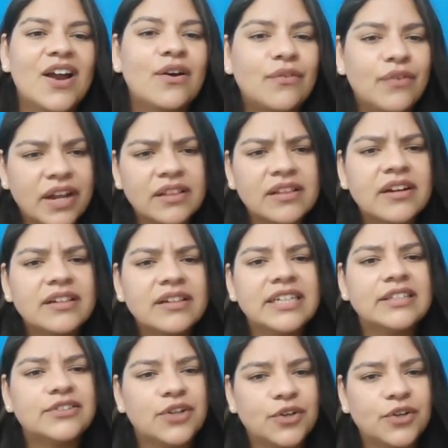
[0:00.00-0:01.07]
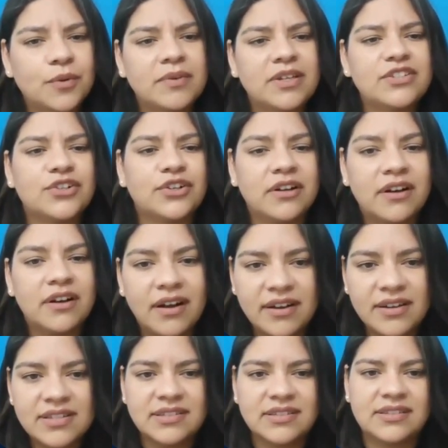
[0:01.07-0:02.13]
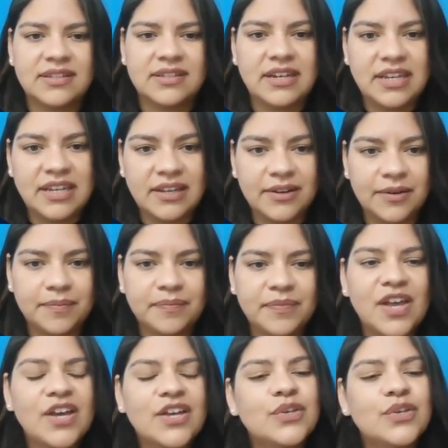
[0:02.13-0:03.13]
Regularly document your costs and income.